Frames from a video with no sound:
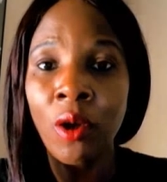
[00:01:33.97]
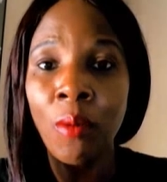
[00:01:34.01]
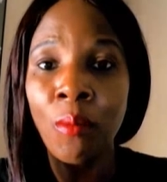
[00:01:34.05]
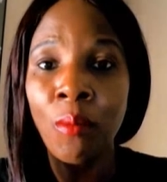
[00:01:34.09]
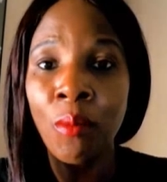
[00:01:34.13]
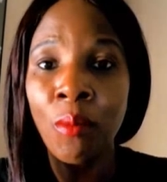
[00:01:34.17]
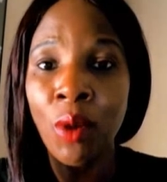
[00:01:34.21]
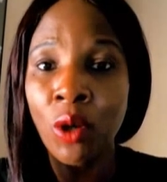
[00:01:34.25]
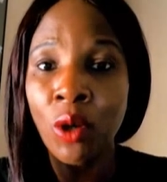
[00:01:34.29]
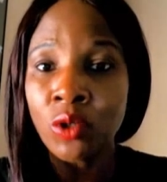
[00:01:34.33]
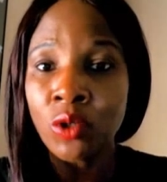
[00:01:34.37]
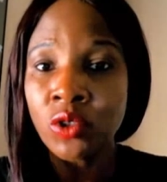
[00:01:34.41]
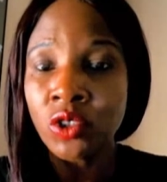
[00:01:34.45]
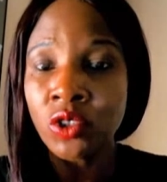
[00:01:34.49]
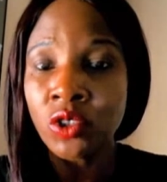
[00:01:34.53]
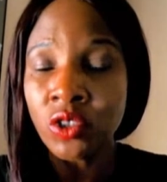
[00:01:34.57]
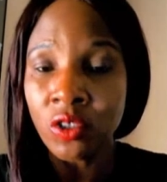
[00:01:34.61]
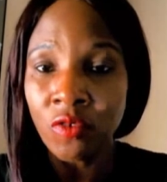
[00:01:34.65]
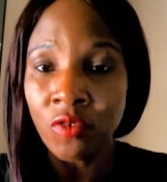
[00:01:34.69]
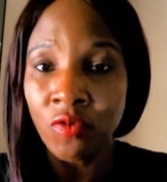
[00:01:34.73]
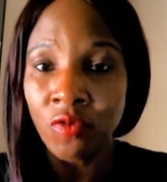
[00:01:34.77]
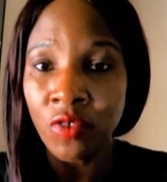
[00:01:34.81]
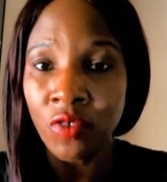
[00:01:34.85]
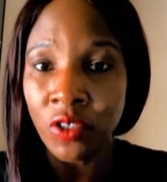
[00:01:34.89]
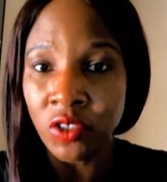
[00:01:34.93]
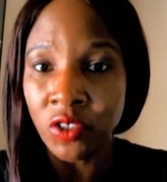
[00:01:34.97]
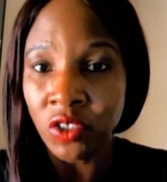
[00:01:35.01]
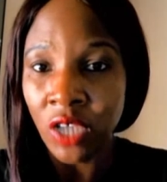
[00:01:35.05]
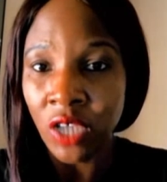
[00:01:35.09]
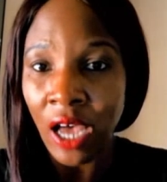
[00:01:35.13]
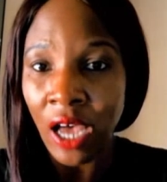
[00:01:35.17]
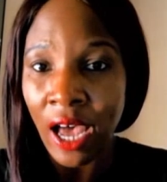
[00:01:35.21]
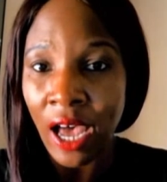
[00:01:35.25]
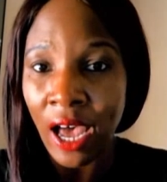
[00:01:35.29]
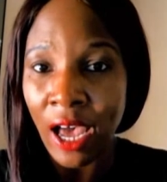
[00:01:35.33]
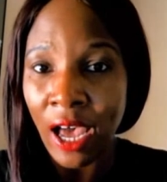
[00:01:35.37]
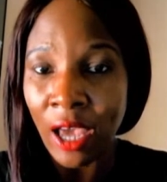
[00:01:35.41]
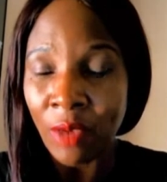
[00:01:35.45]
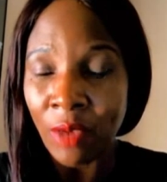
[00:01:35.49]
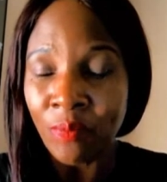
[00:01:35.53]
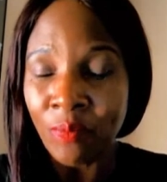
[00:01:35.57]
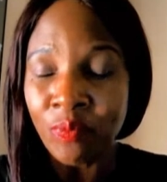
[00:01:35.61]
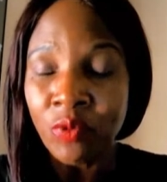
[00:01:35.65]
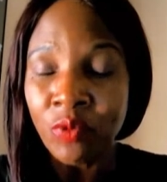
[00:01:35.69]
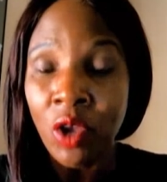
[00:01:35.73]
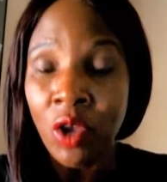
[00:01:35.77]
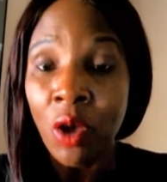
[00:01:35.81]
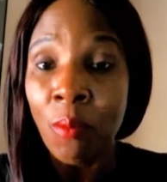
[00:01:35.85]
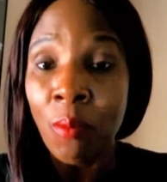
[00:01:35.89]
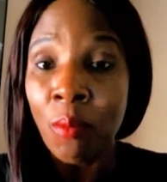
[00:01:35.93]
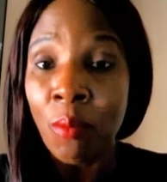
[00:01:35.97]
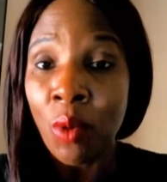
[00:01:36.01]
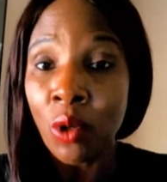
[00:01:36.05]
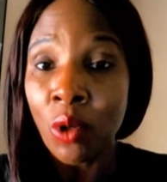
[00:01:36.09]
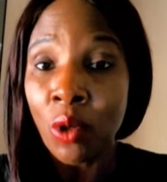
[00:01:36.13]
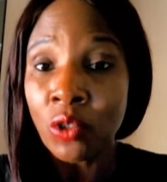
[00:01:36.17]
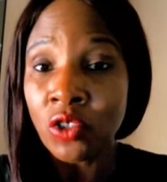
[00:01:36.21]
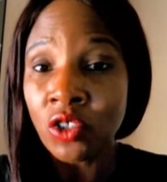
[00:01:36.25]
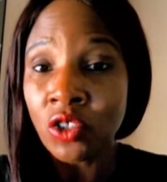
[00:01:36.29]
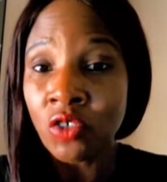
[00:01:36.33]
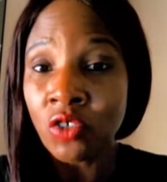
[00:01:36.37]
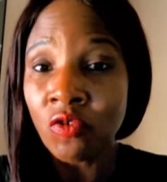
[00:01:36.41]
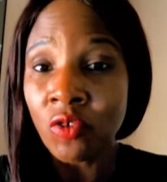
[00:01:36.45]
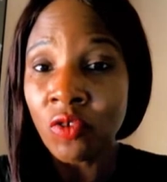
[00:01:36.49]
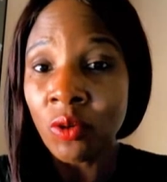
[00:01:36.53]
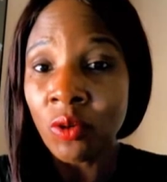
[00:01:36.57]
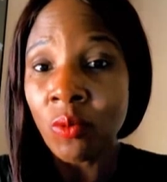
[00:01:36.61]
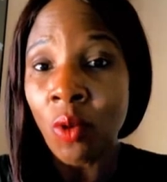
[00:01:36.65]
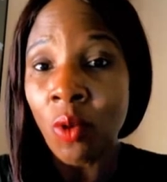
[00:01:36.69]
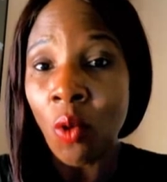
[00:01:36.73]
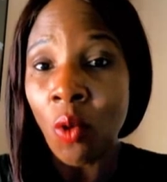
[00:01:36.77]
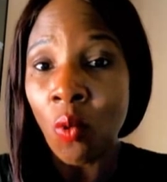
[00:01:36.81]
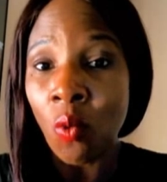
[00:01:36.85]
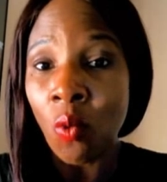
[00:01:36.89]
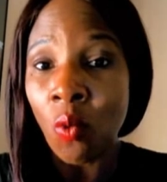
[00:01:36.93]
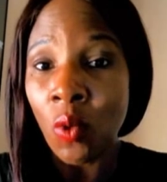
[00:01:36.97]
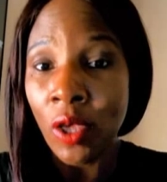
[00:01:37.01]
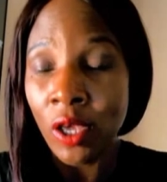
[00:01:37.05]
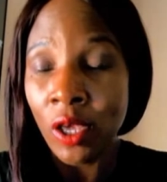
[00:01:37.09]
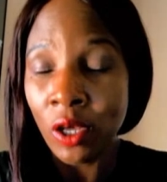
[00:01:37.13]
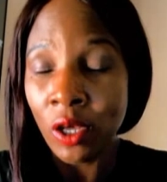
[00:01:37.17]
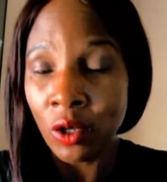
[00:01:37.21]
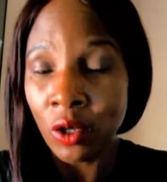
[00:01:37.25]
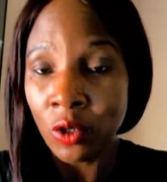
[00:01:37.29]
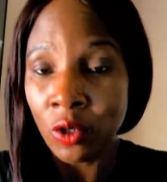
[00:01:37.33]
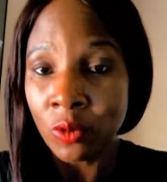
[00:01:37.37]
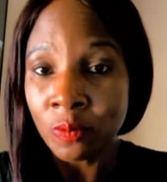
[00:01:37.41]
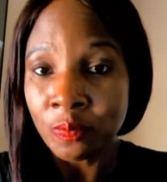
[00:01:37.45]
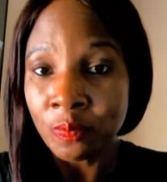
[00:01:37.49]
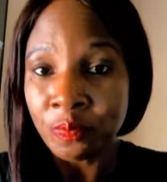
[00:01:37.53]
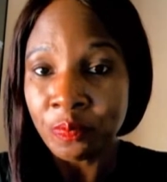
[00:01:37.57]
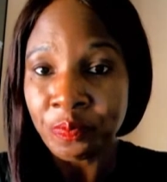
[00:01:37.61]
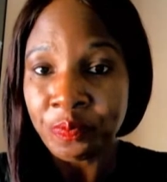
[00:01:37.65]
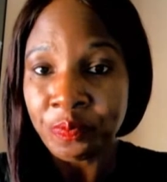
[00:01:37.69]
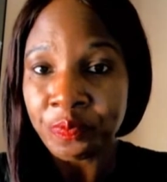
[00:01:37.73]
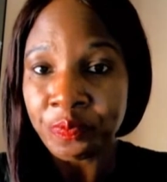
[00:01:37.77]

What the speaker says: most of the time, most of them will